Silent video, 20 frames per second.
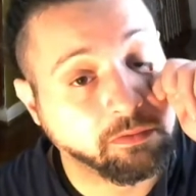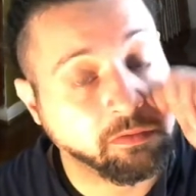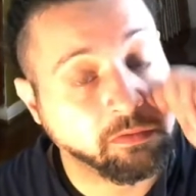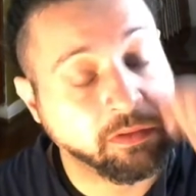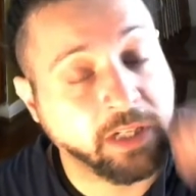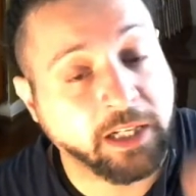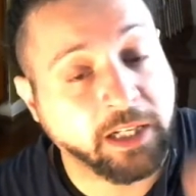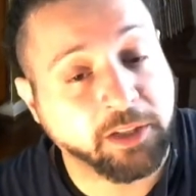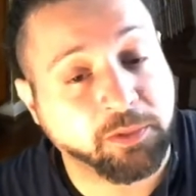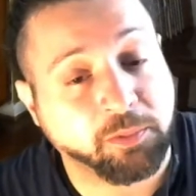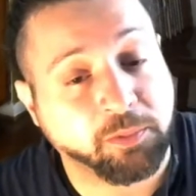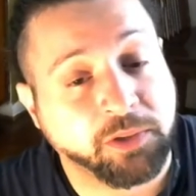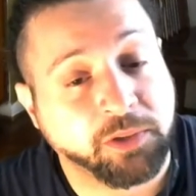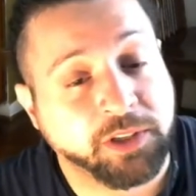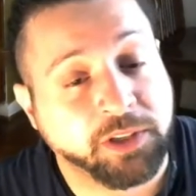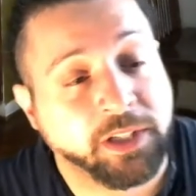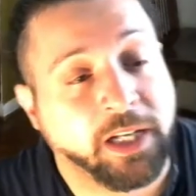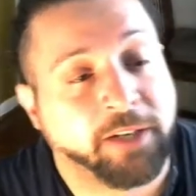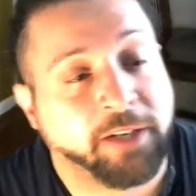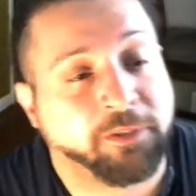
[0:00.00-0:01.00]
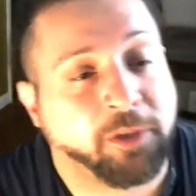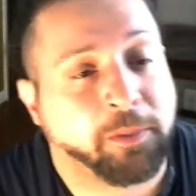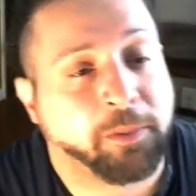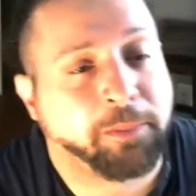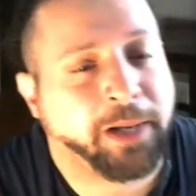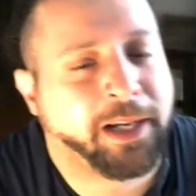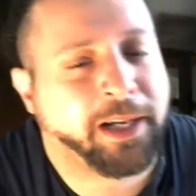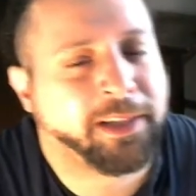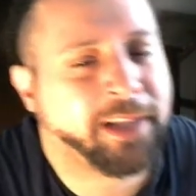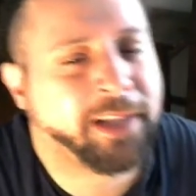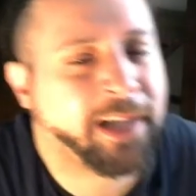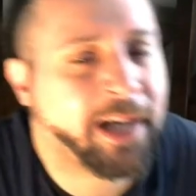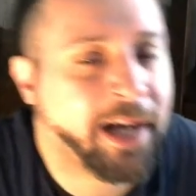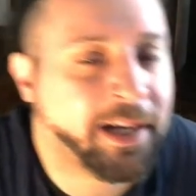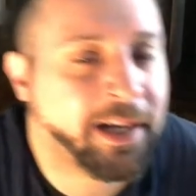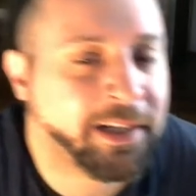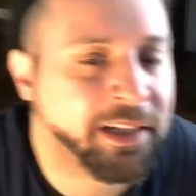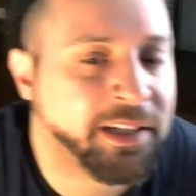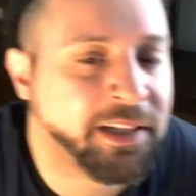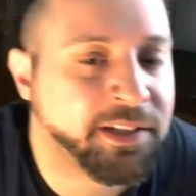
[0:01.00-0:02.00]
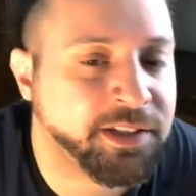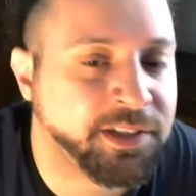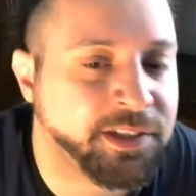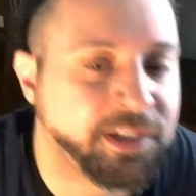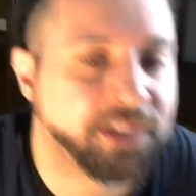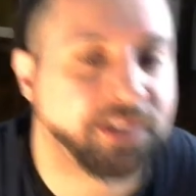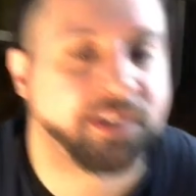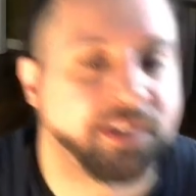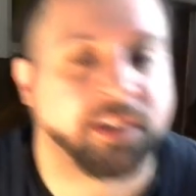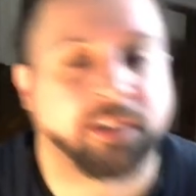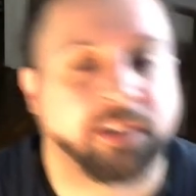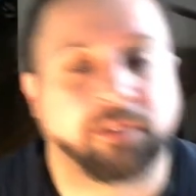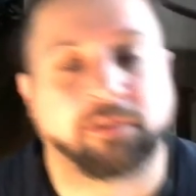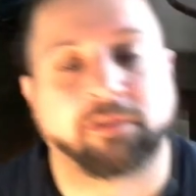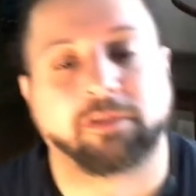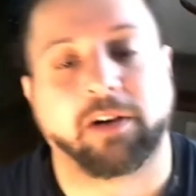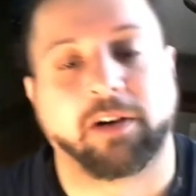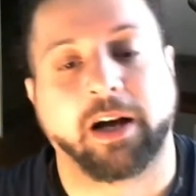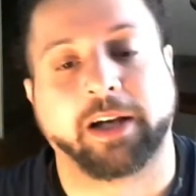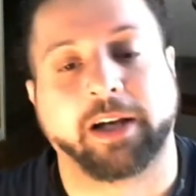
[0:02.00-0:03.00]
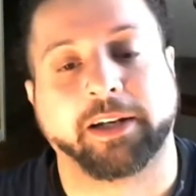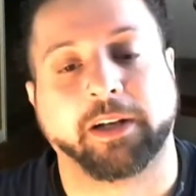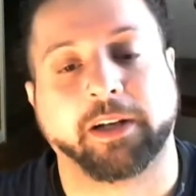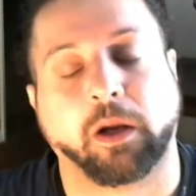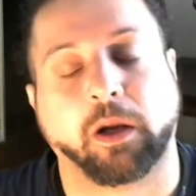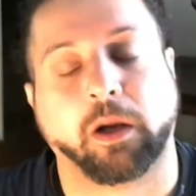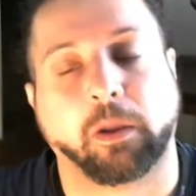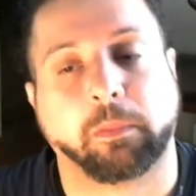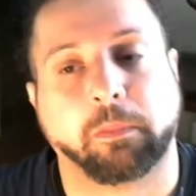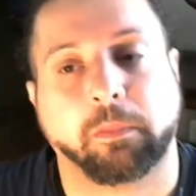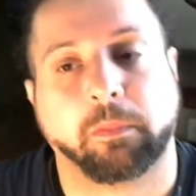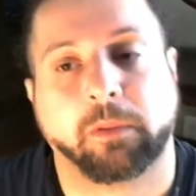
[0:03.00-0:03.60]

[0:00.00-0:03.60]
Death was never a band that had a consistent lineup.